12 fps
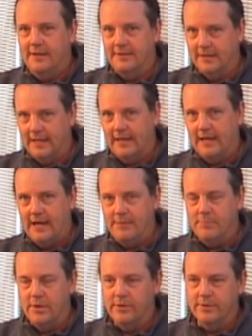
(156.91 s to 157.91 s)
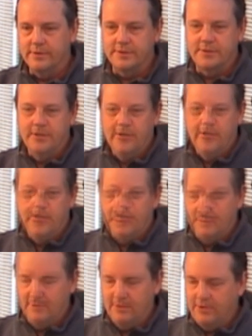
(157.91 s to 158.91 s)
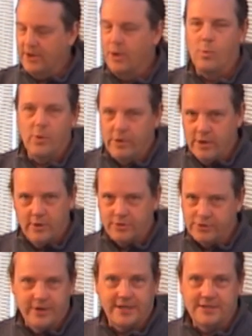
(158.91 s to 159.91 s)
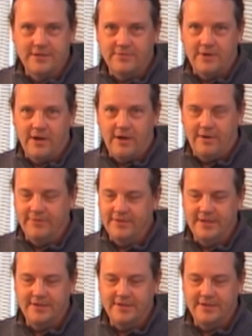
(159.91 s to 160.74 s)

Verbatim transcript: delay line motors, there were no tricks involved.